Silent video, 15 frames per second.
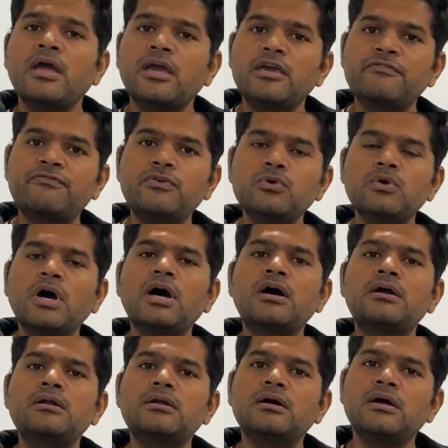If you
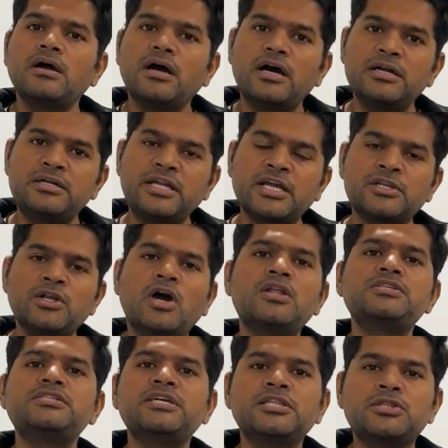are a
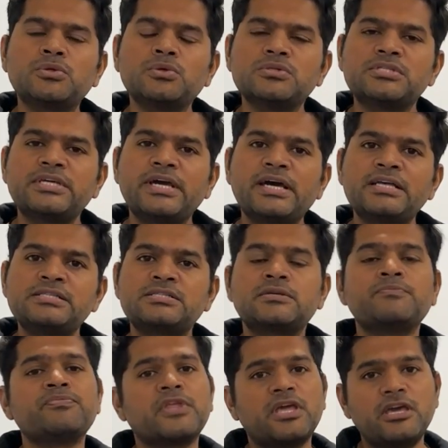technology enthusiast,
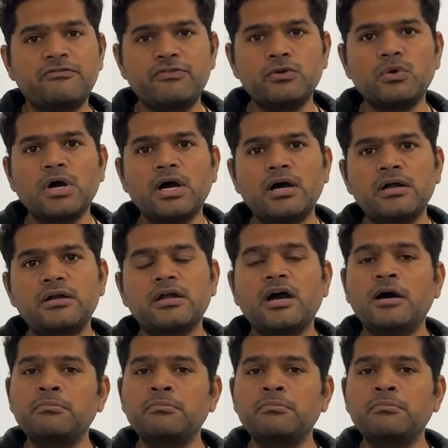if you are a